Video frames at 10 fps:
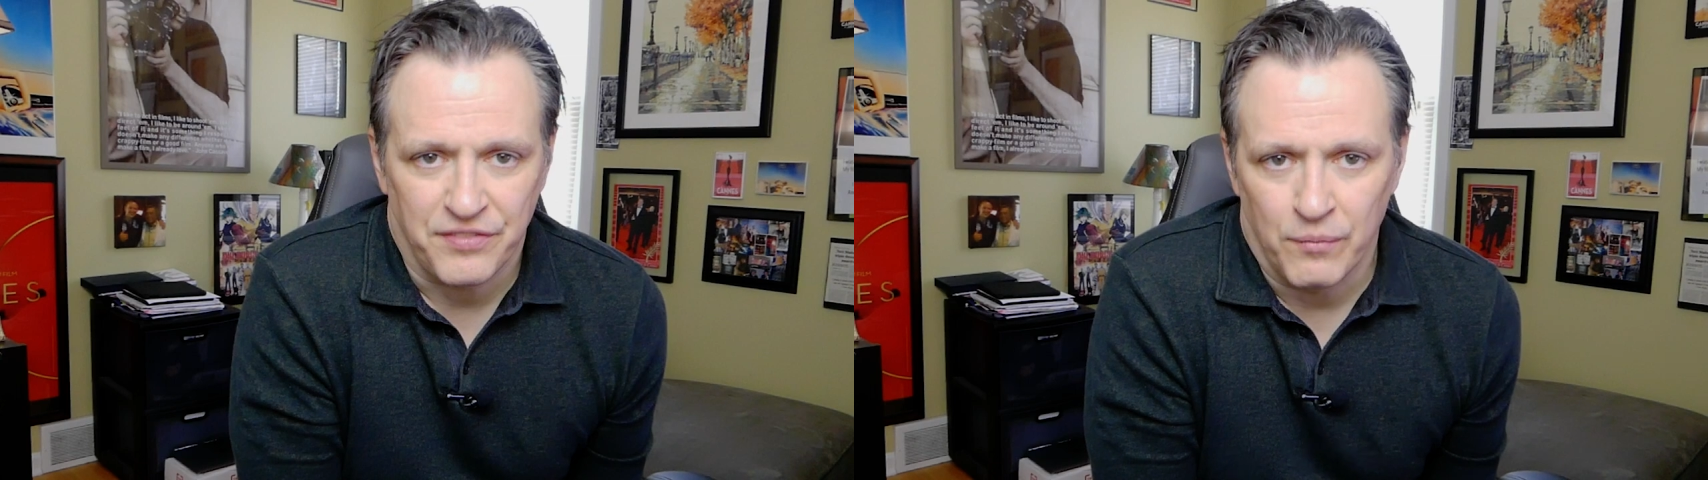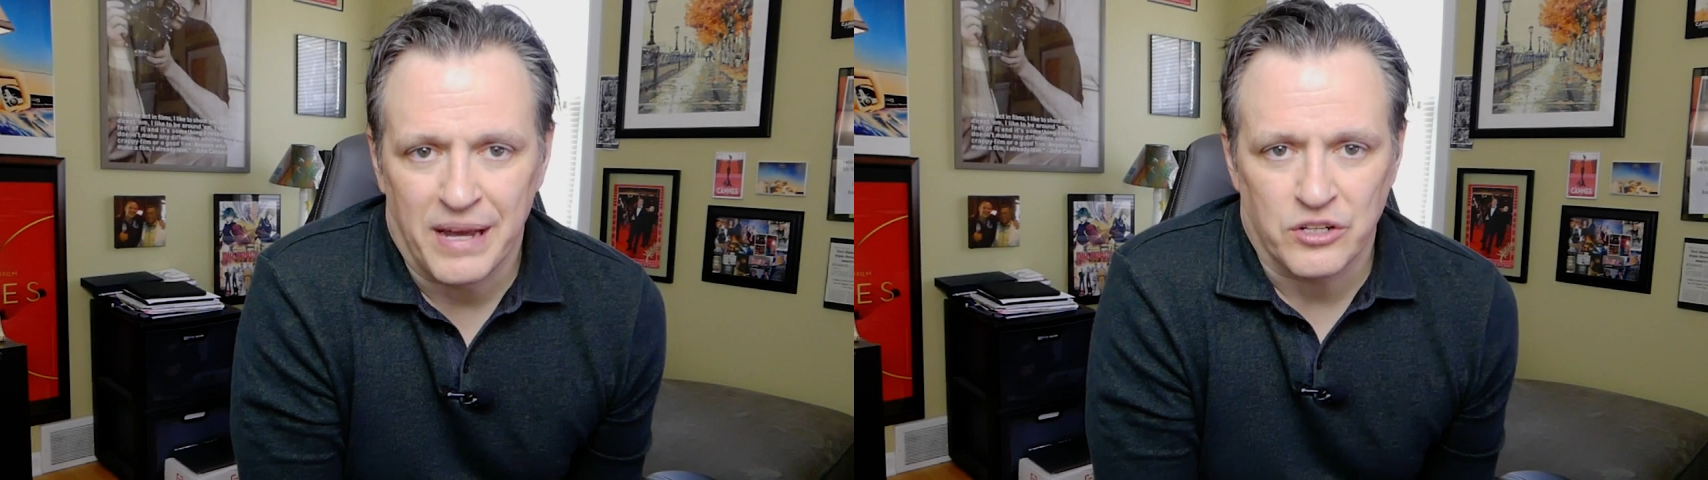
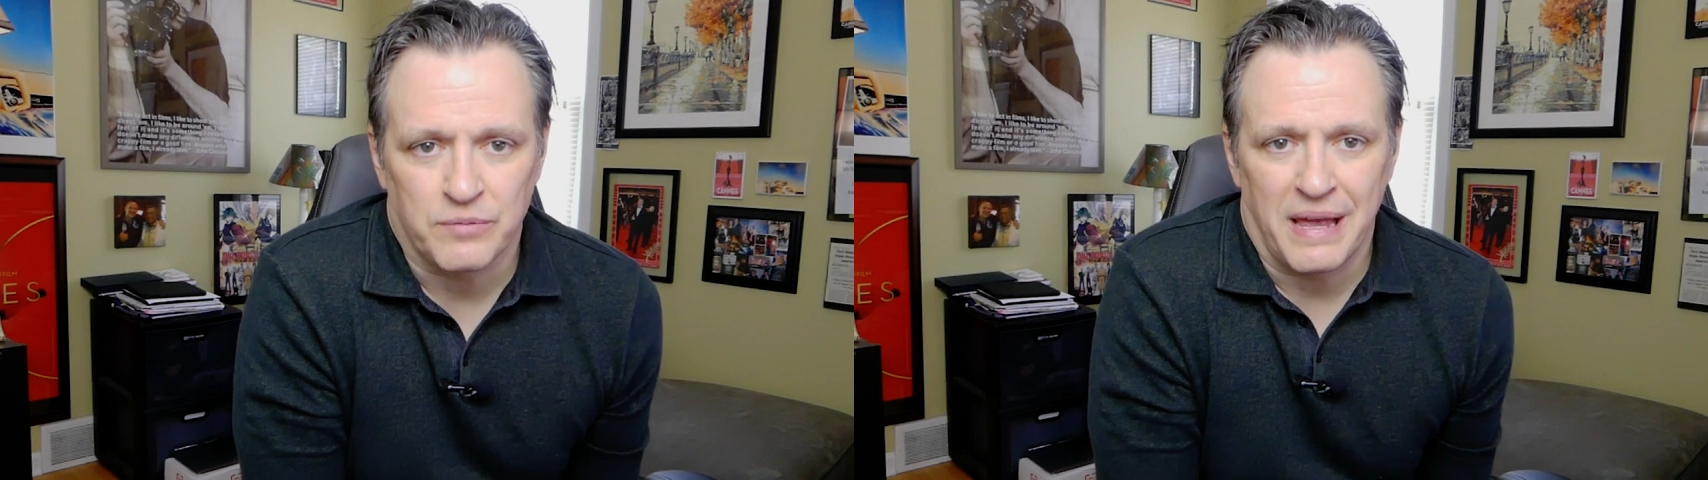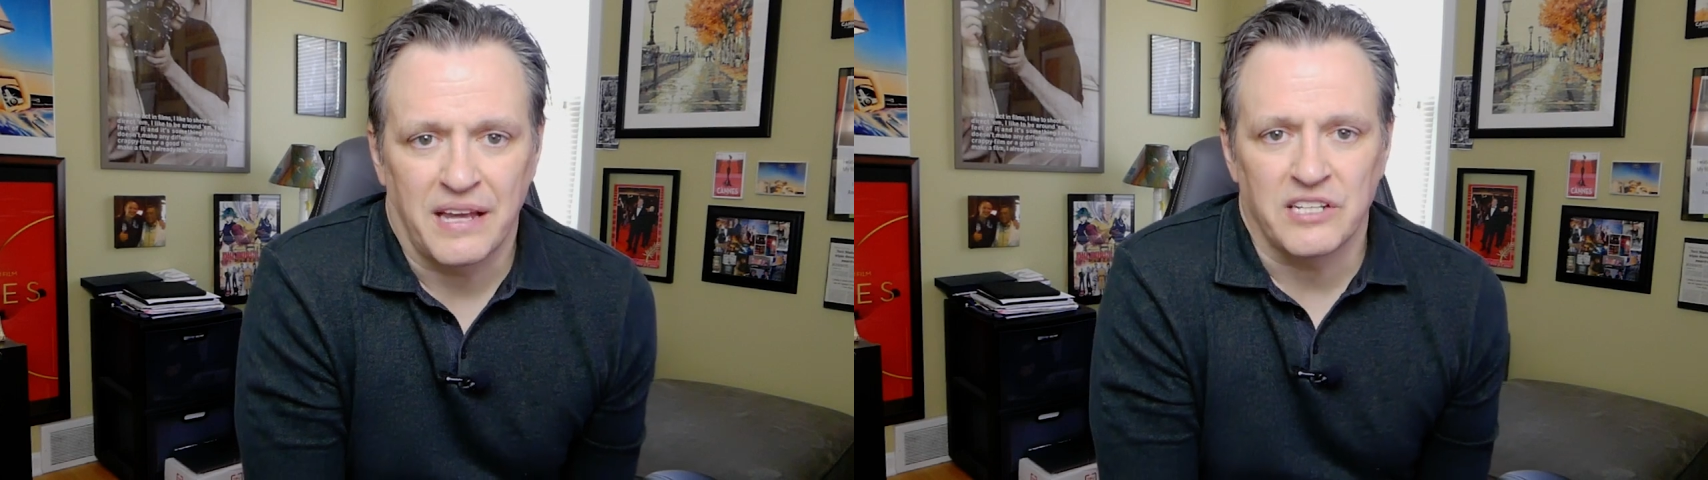
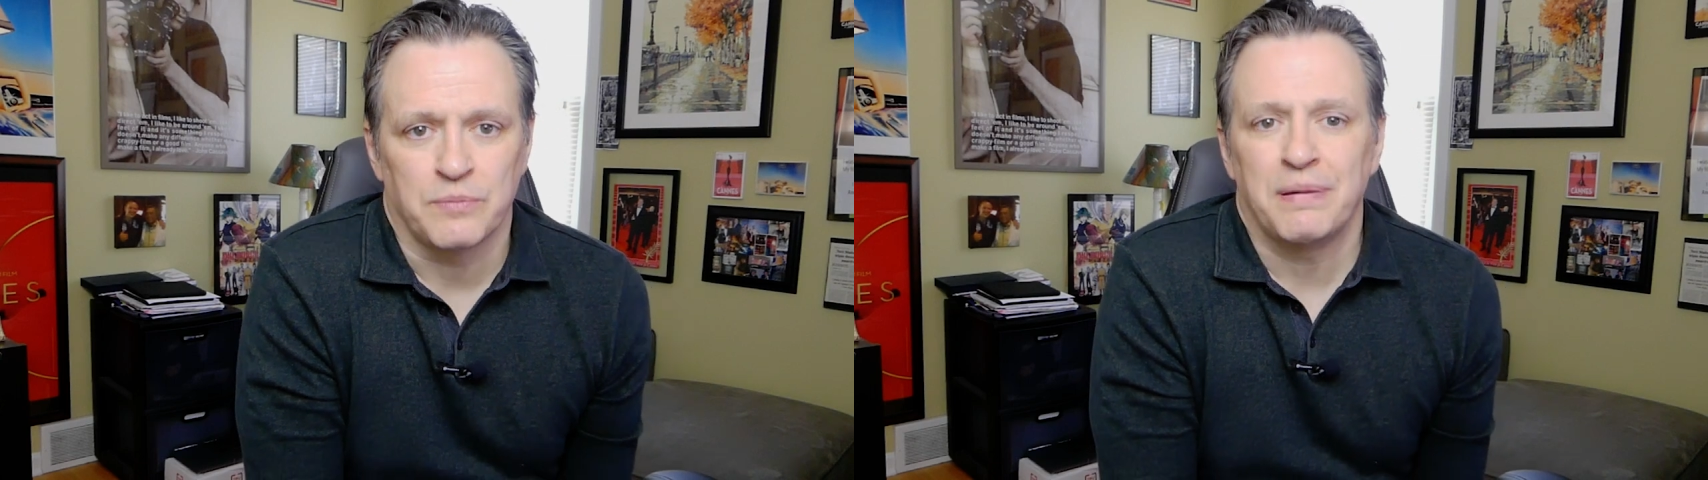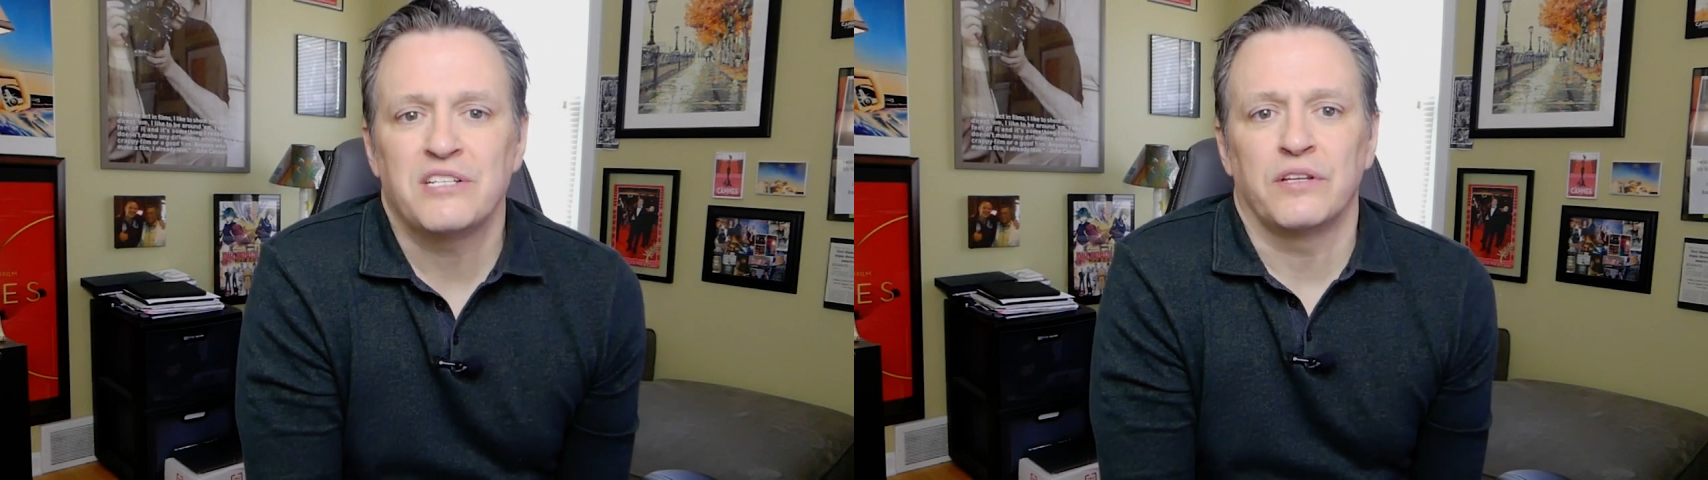filmmakers make
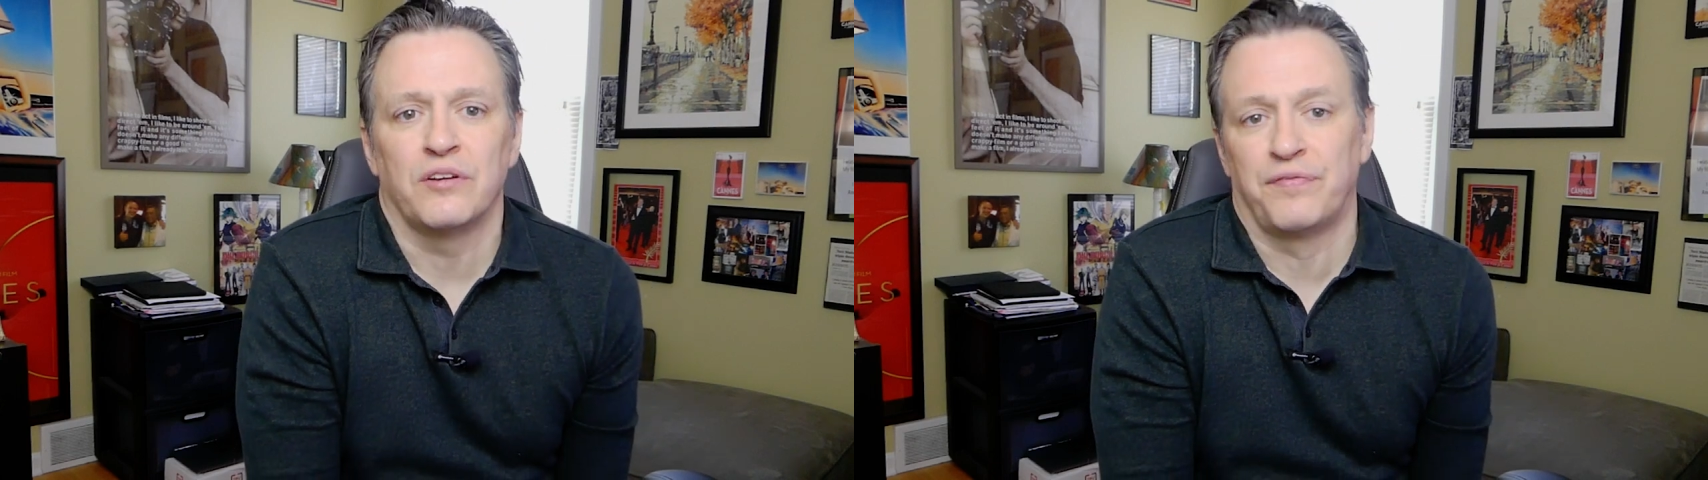is pitching their